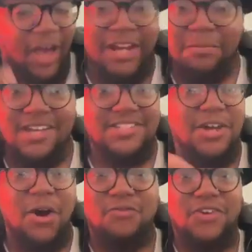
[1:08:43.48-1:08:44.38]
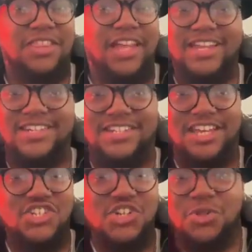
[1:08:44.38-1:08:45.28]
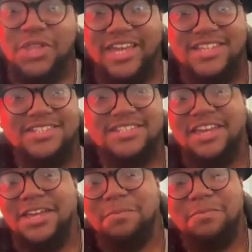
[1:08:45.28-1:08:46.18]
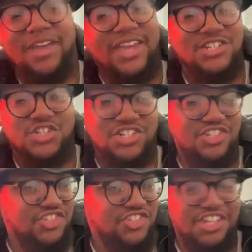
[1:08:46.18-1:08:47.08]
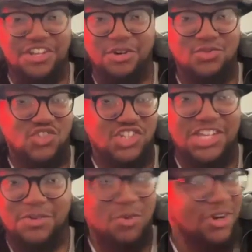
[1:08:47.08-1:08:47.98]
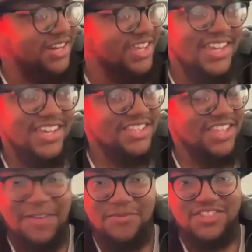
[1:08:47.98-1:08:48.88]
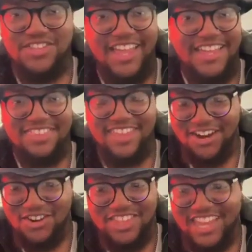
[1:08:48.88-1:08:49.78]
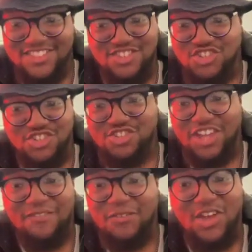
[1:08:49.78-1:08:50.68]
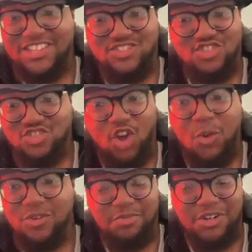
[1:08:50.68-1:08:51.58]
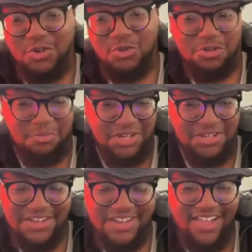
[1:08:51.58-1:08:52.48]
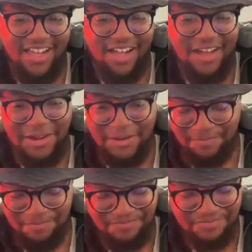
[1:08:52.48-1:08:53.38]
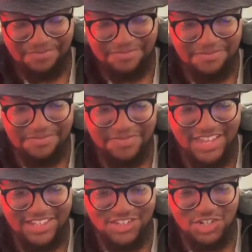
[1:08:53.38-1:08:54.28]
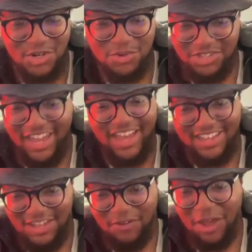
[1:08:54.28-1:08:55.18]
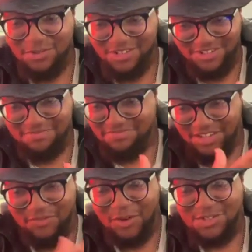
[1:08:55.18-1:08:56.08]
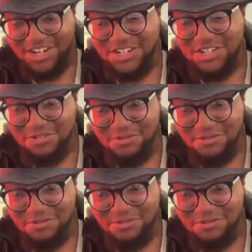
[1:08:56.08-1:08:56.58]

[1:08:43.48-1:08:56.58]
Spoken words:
find myself in like a digital landscape and just, see what life is like there. That's just always been cool to me. Um, and so yeah, if I was gonna